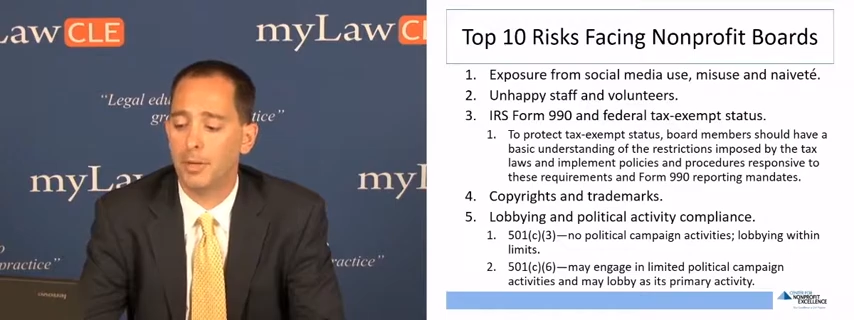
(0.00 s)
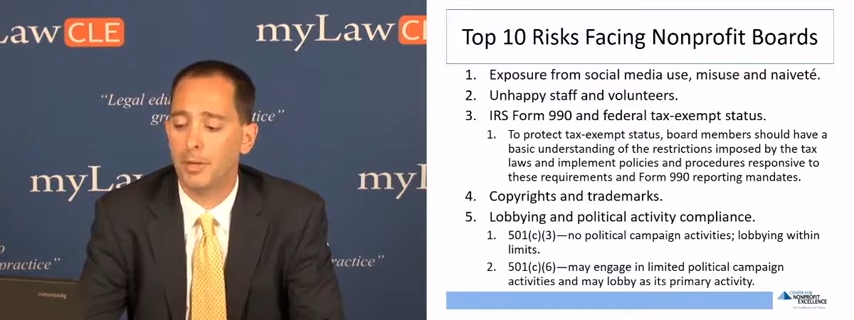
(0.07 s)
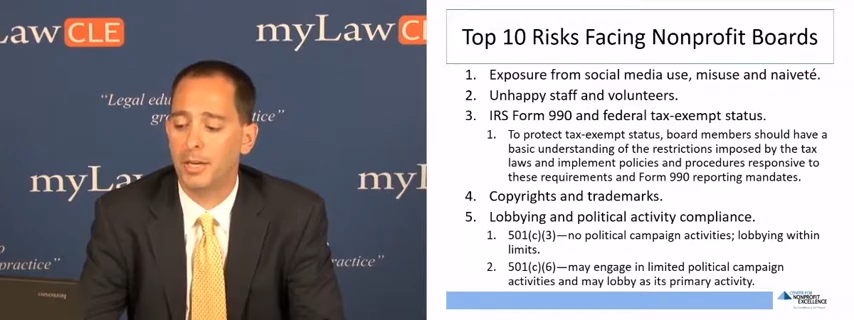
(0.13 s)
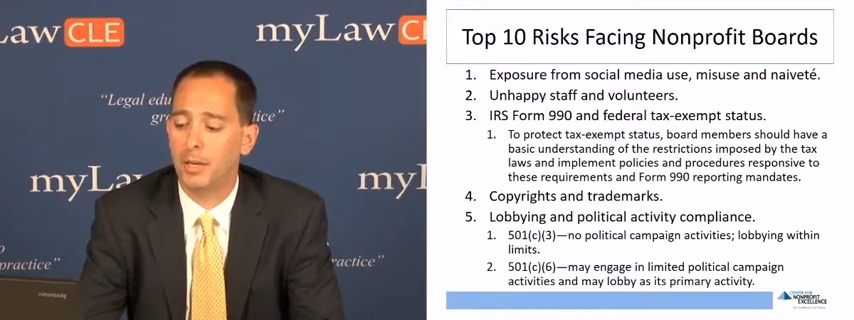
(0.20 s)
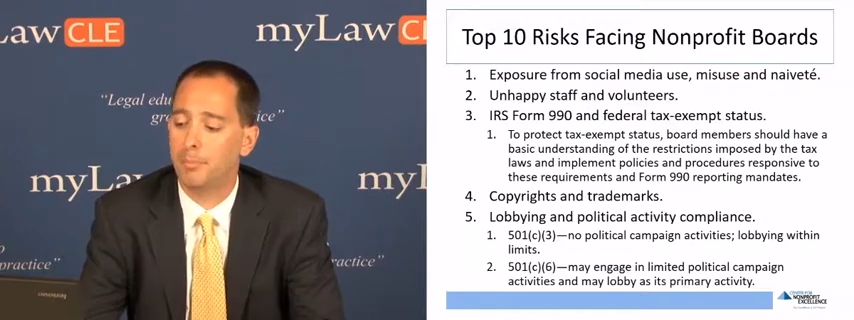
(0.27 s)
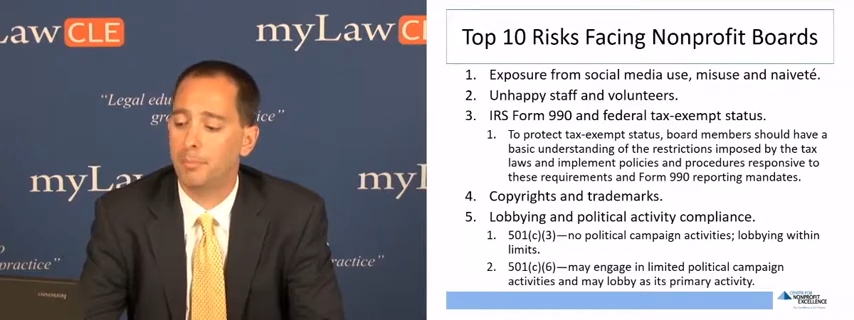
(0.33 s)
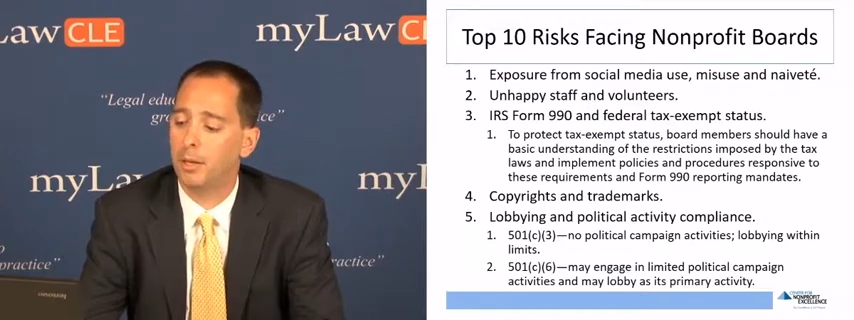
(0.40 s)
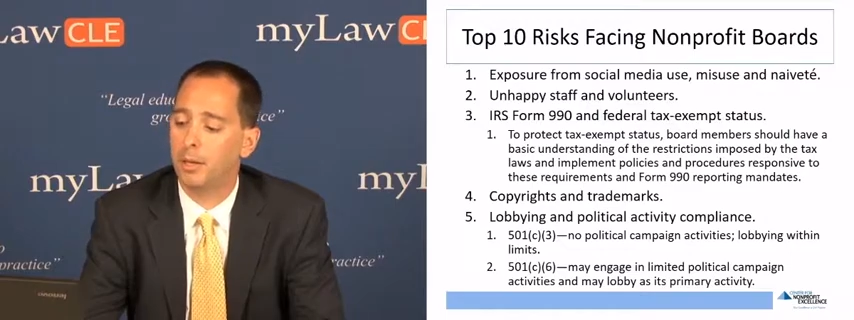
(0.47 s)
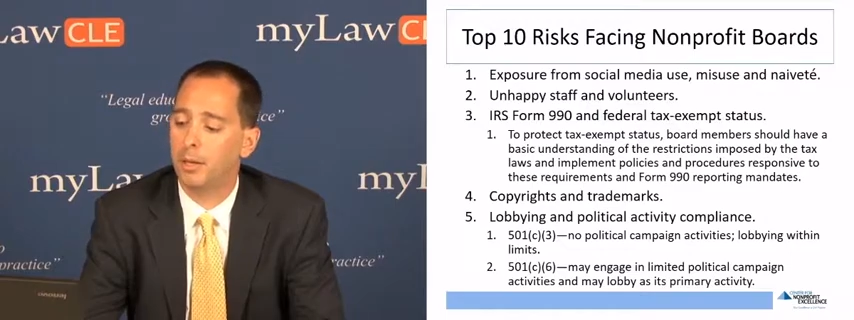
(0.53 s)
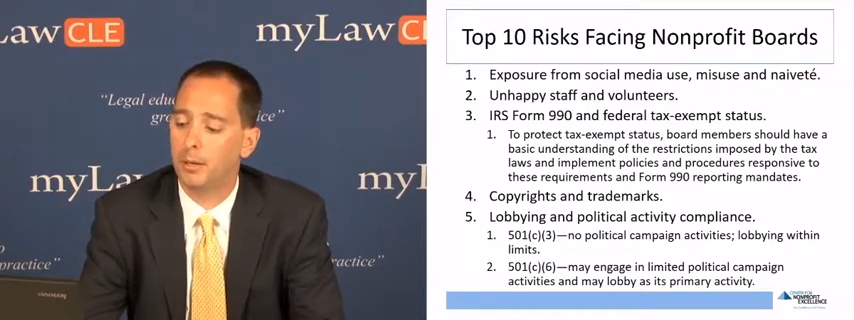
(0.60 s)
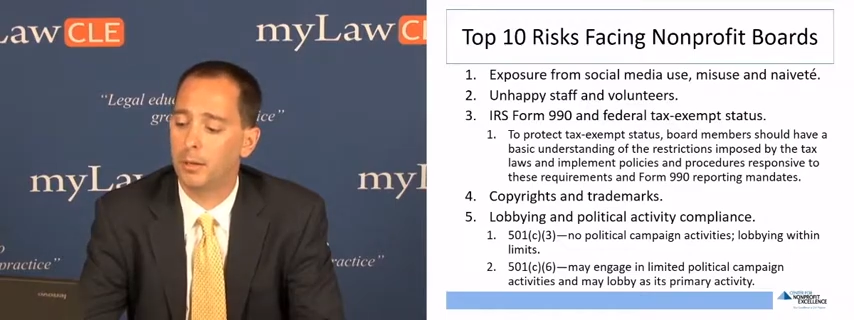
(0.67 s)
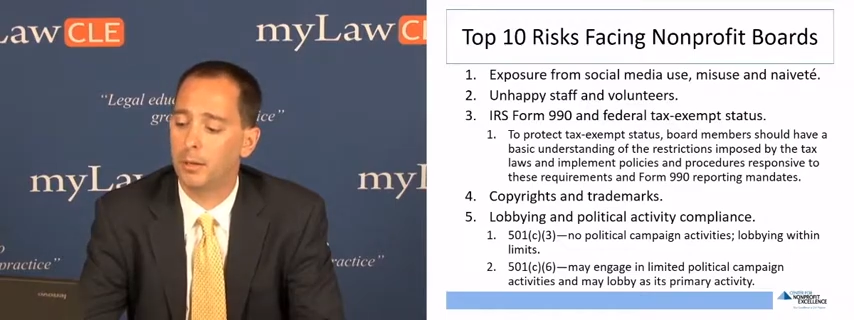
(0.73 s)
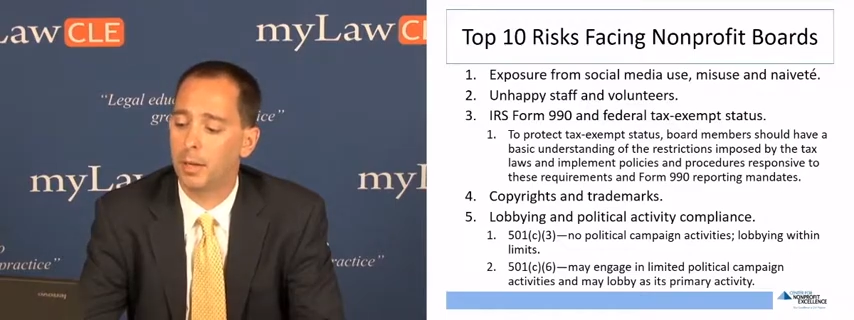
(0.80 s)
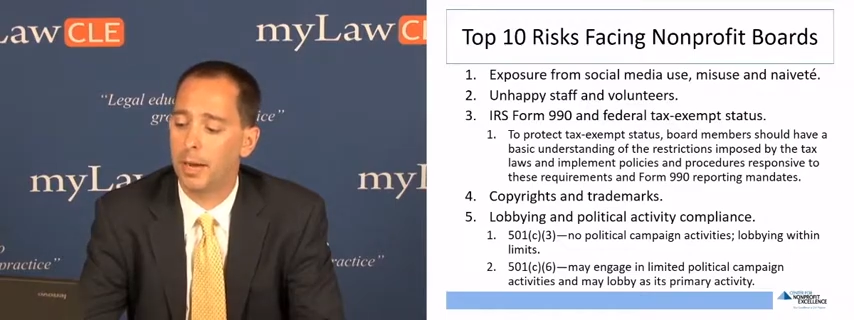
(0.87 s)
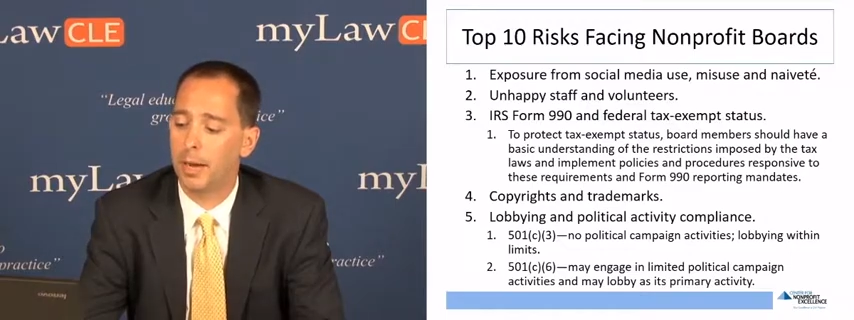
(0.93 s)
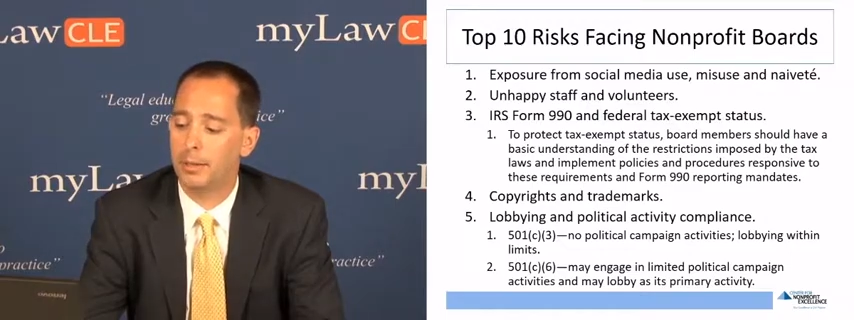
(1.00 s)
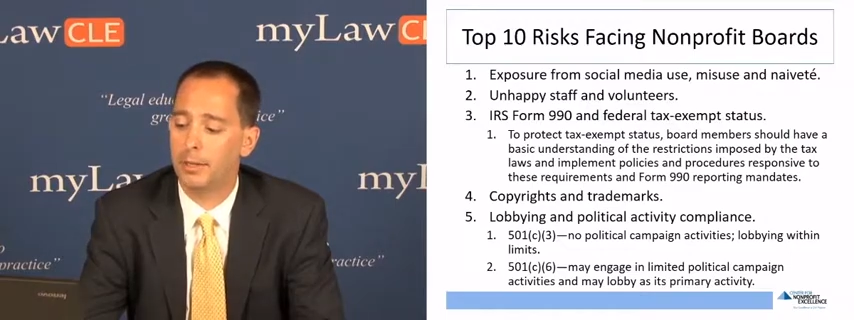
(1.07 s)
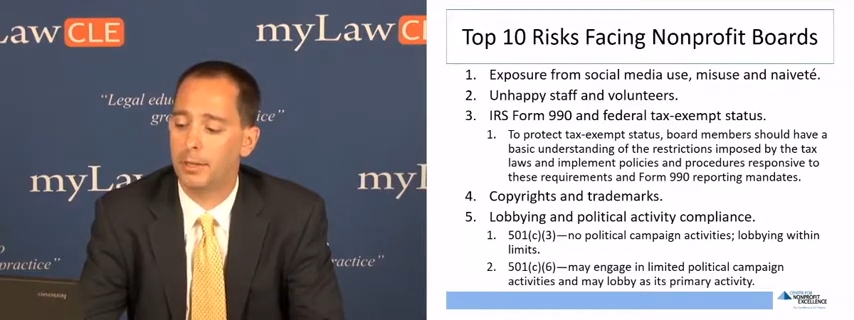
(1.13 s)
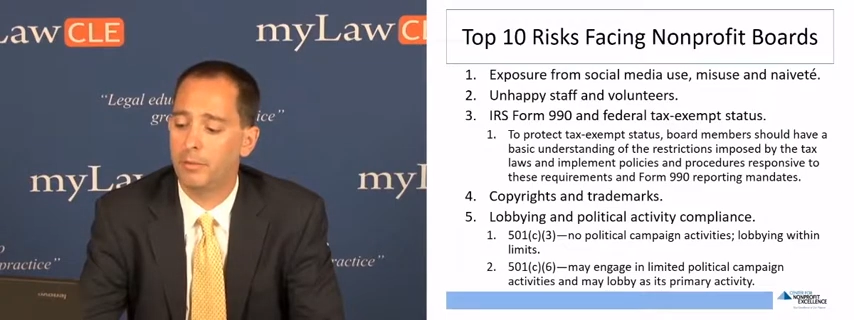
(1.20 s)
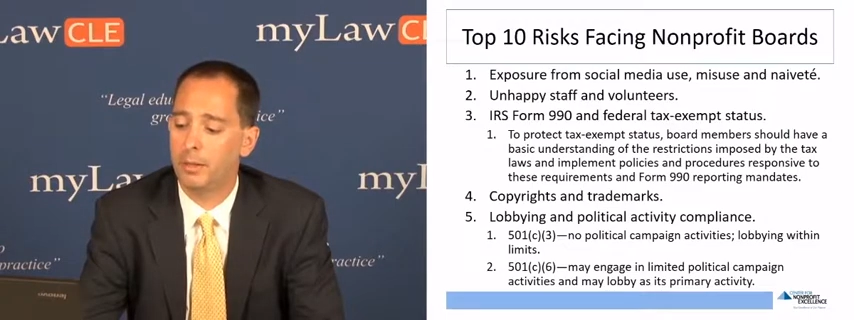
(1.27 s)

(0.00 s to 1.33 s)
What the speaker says: Lobbying and political